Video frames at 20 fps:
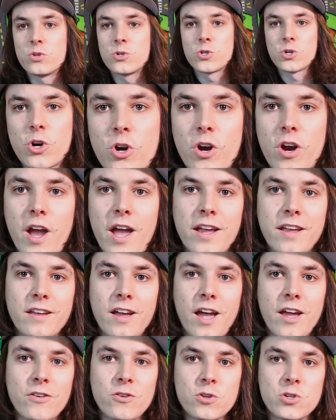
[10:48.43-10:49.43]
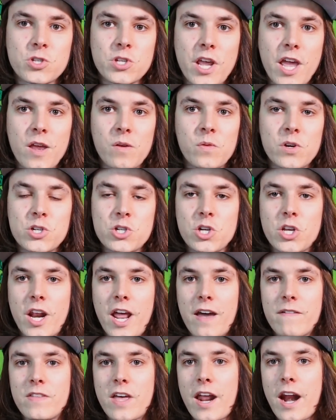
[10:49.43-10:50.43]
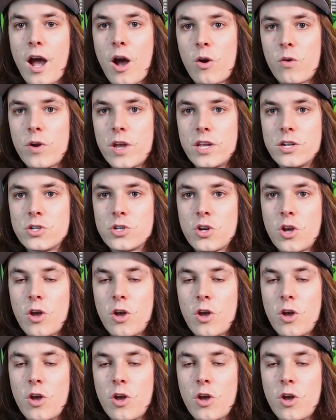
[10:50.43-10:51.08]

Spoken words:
sure, I understand why she can have that outrage.